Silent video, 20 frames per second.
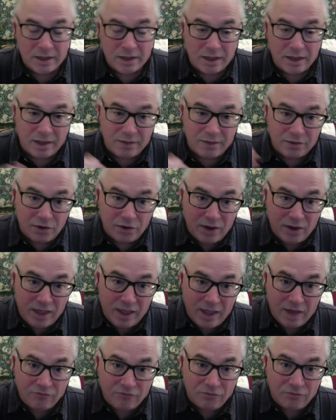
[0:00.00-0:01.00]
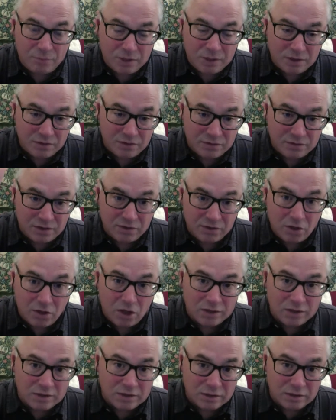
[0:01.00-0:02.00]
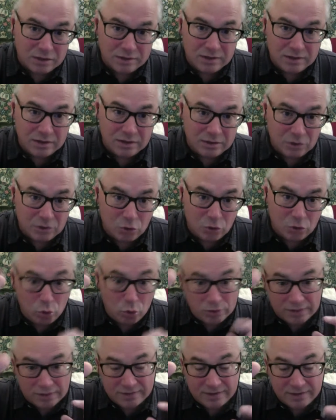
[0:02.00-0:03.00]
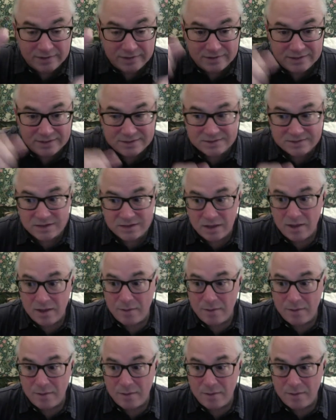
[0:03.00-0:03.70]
and they're hedged because they got the the, the gold that they leased.